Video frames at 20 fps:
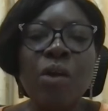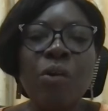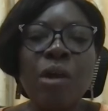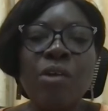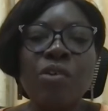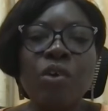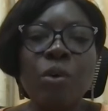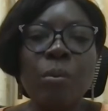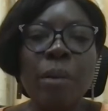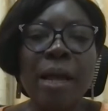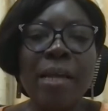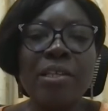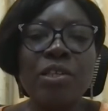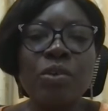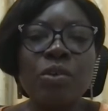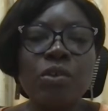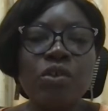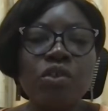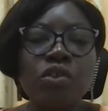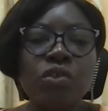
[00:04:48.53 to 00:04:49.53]

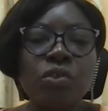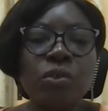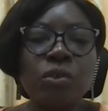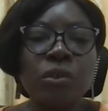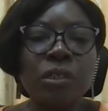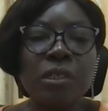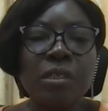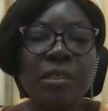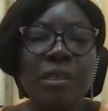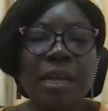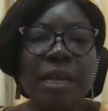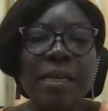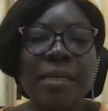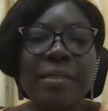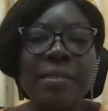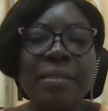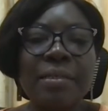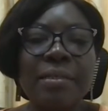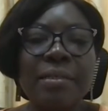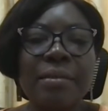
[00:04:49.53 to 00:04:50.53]
randomized control
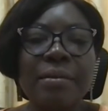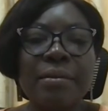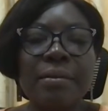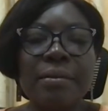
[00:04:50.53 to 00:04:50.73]
designs.